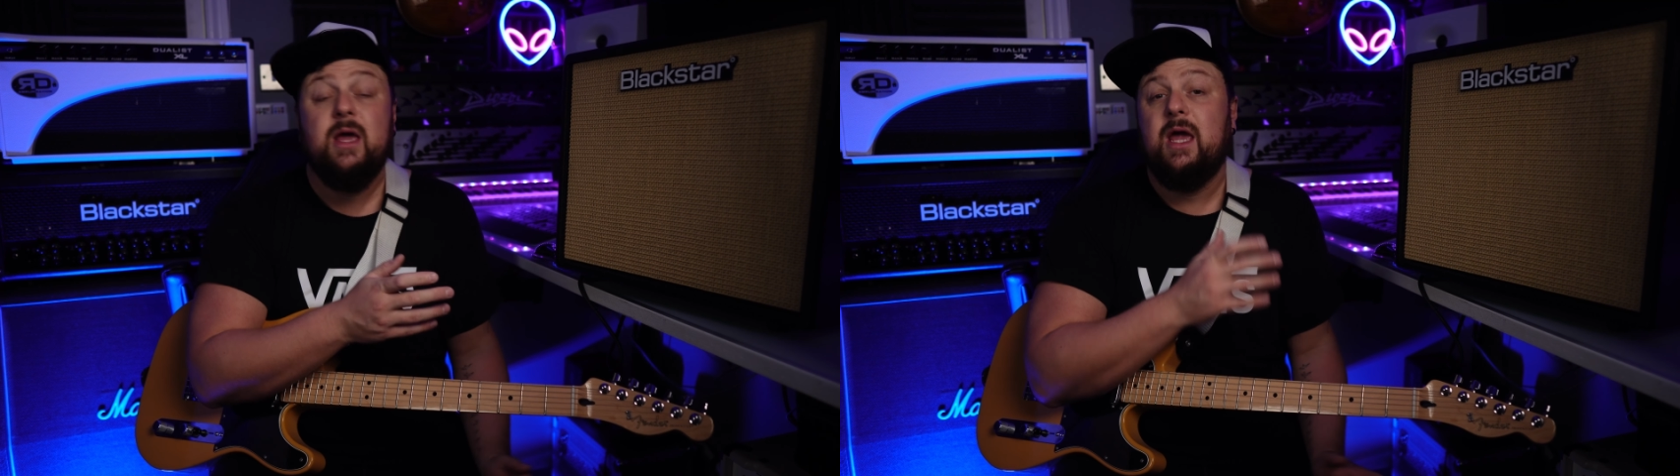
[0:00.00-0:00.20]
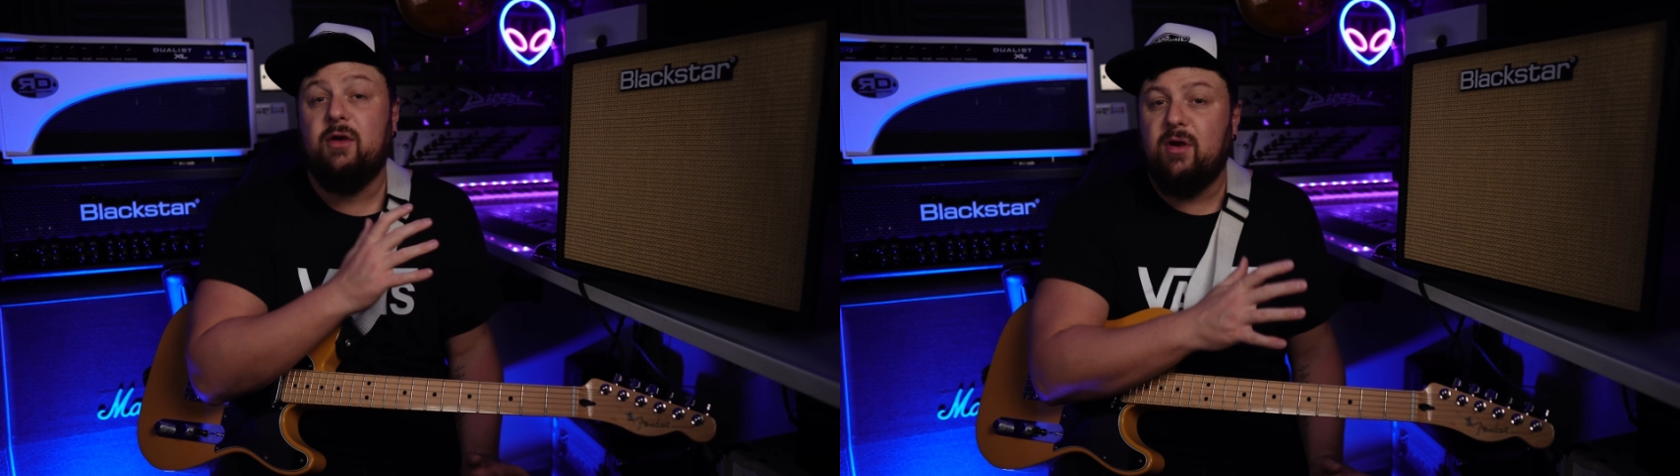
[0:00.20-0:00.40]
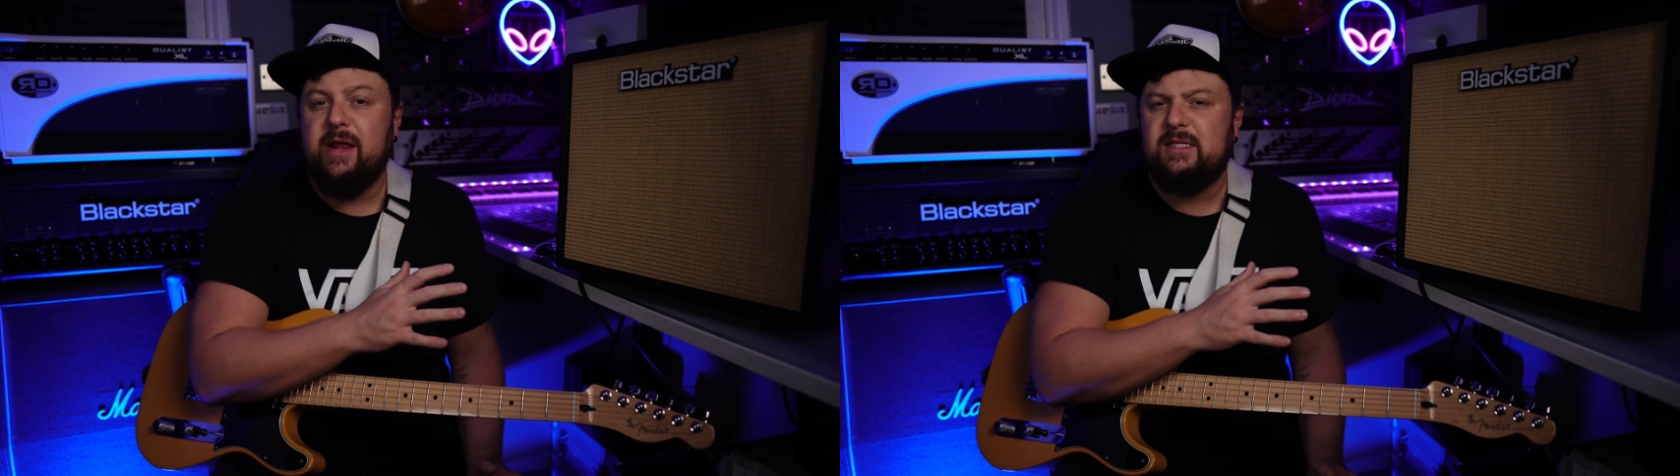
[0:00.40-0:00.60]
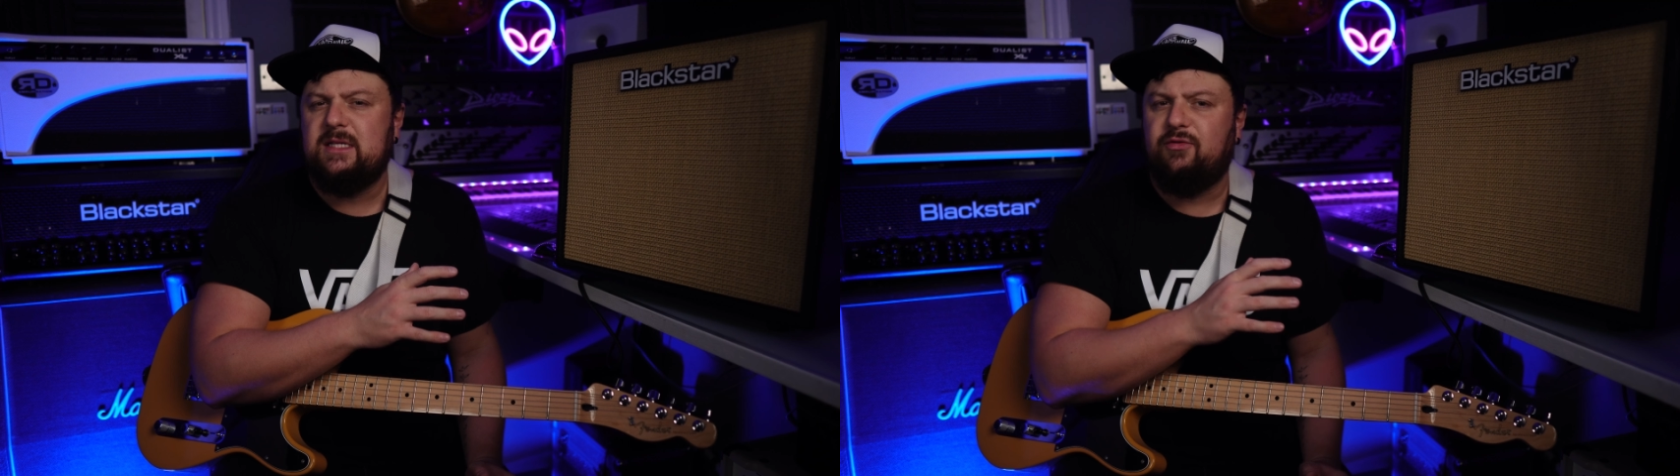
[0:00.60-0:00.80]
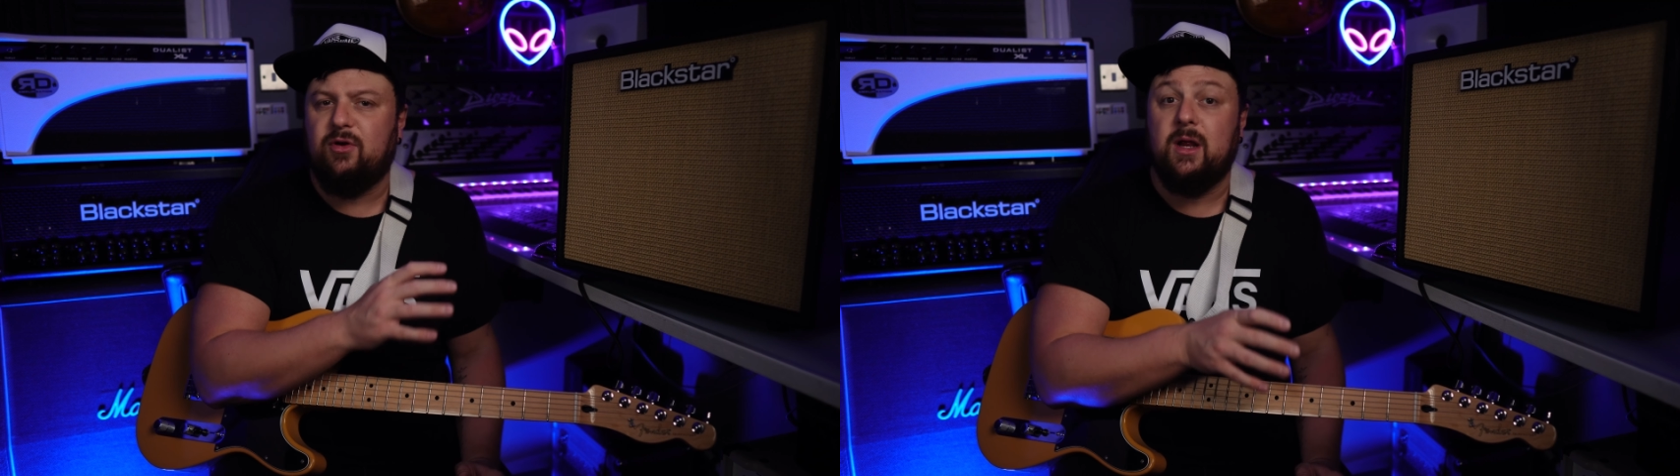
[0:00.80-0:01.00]
It really is
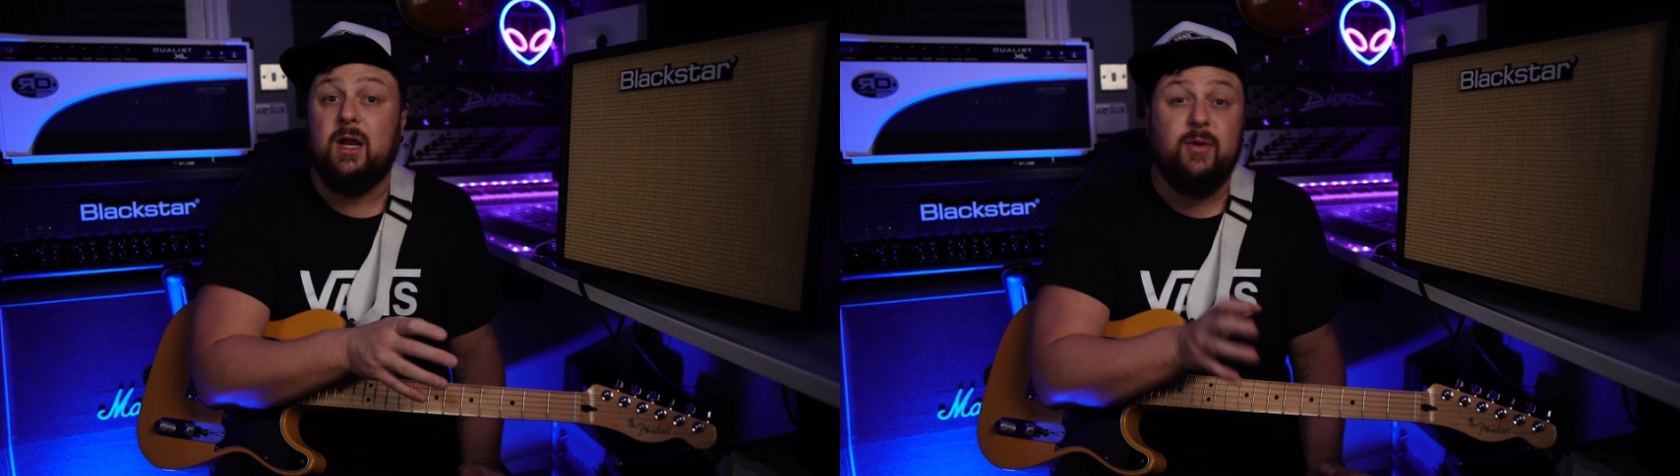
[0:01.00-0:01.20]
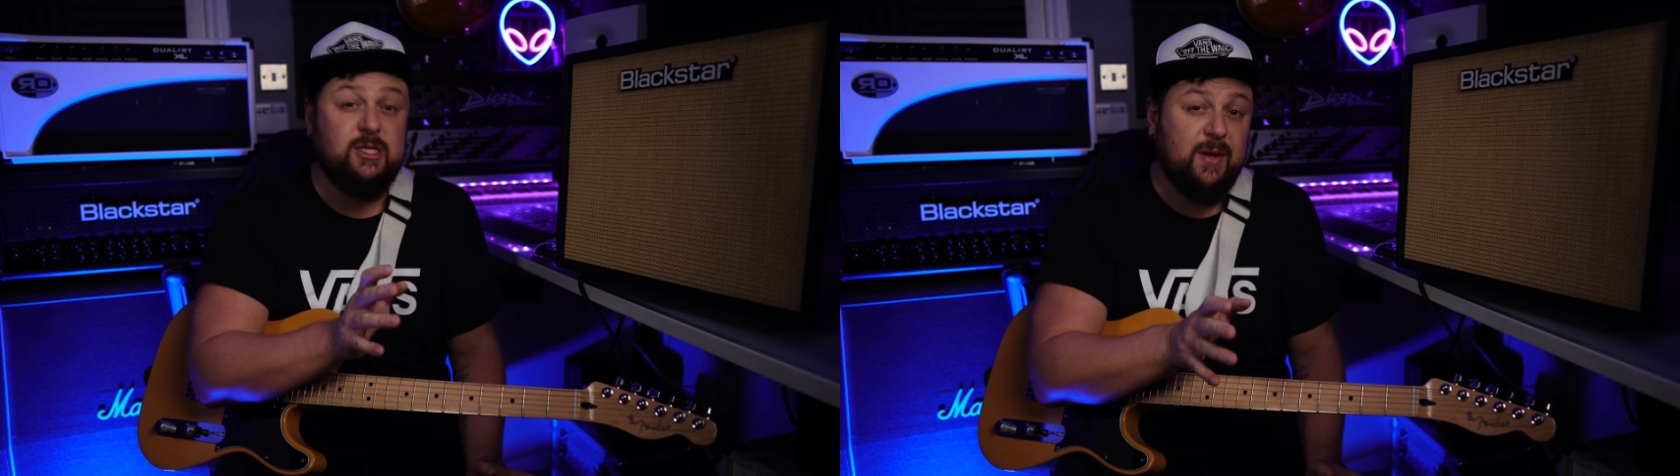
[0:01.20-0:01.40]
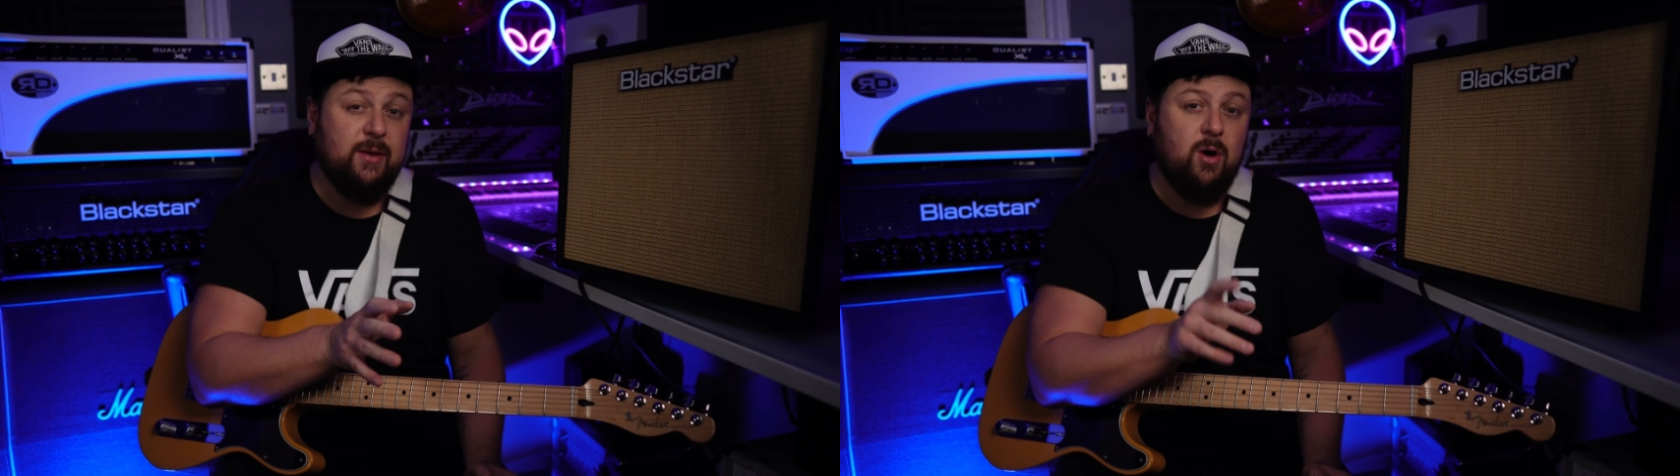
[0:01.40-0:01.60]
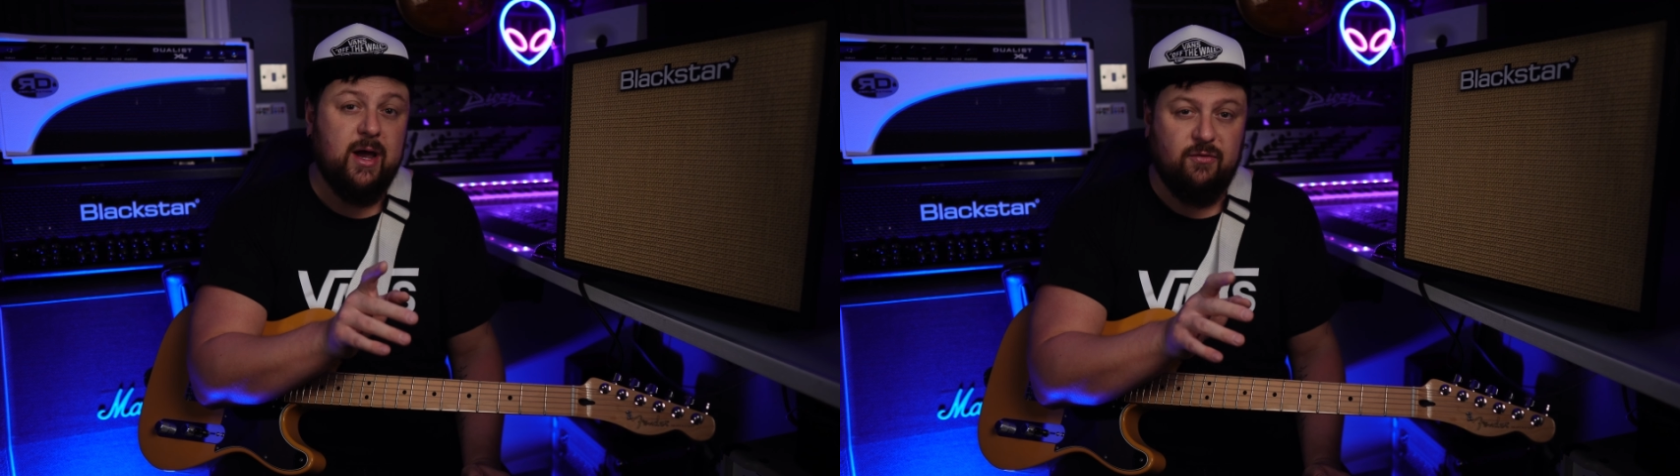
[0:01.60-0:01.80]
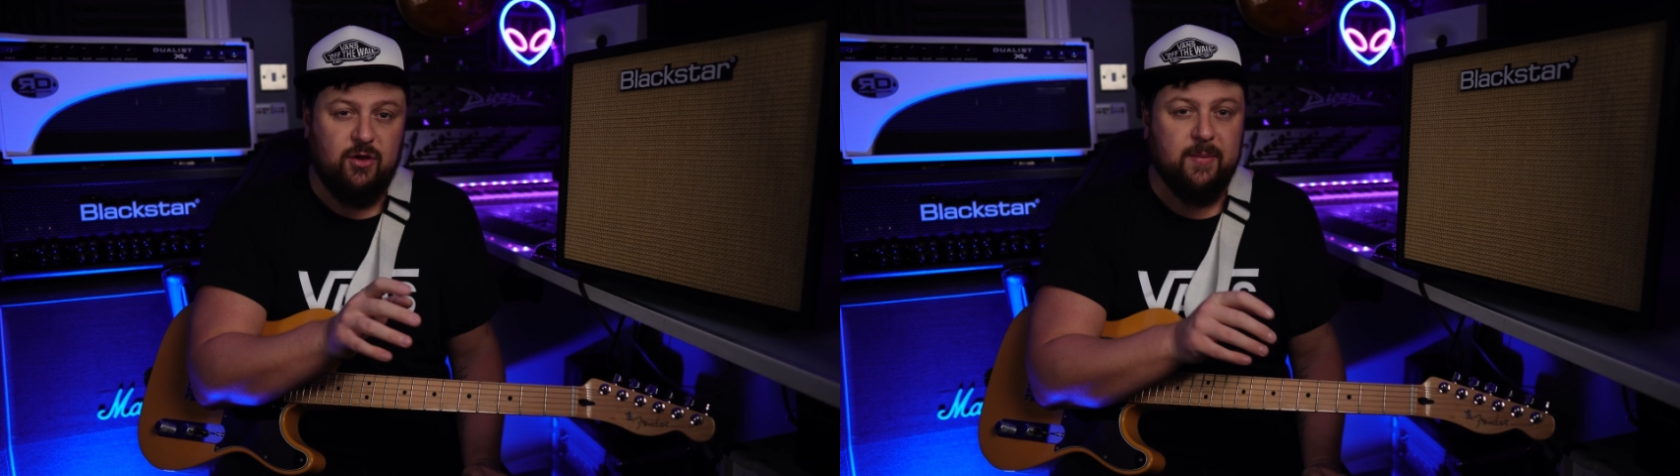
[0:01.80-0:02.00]
different, and I'll explain why
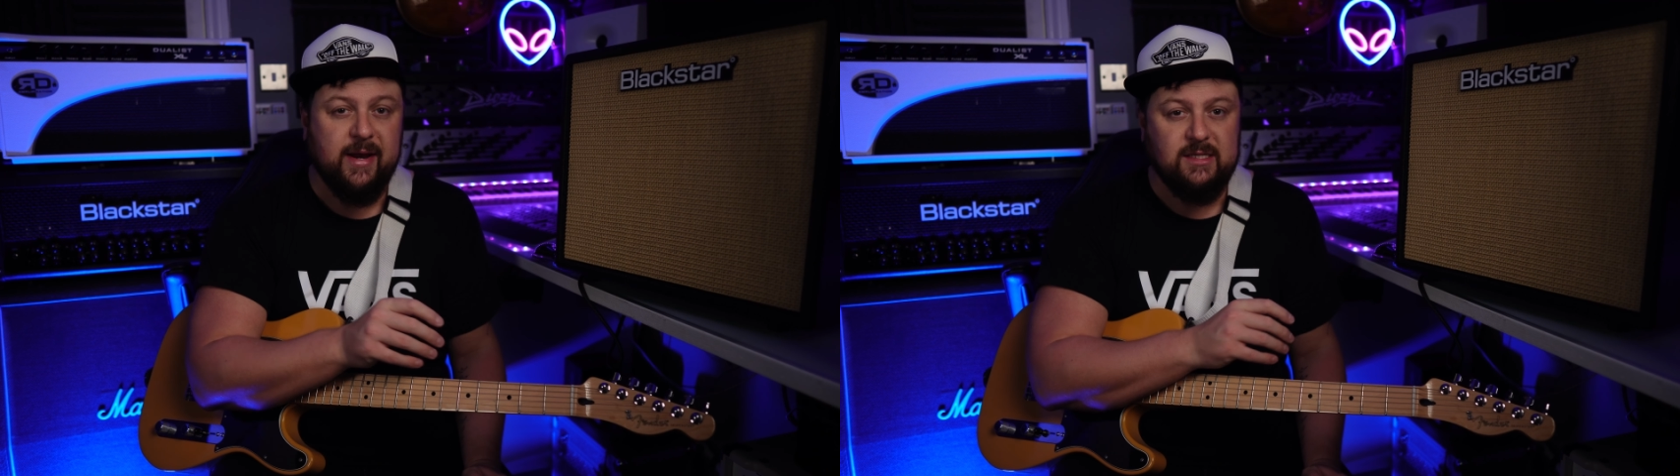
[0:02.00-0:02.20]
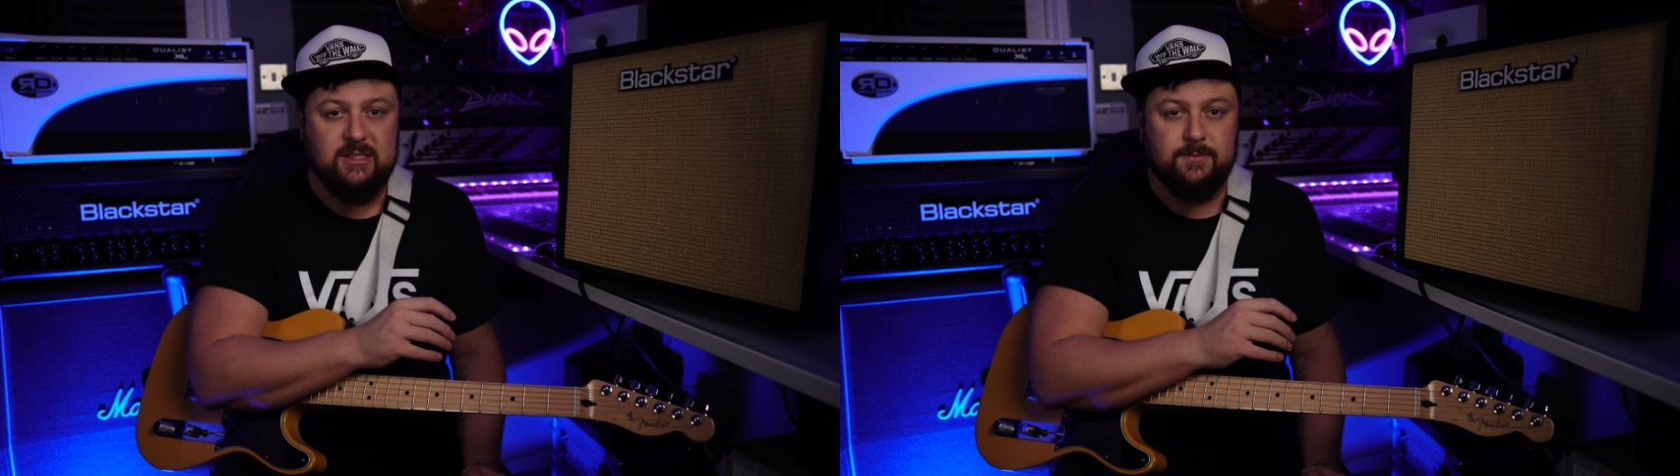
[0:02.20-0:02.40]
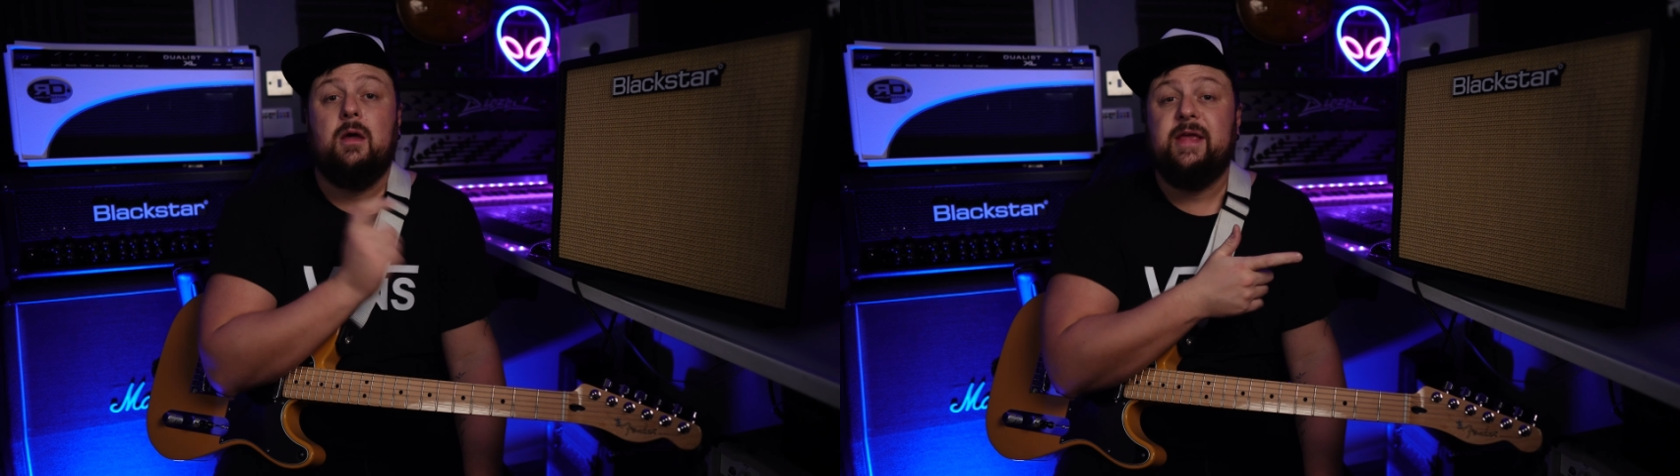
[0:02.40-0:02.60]
in a few minutes.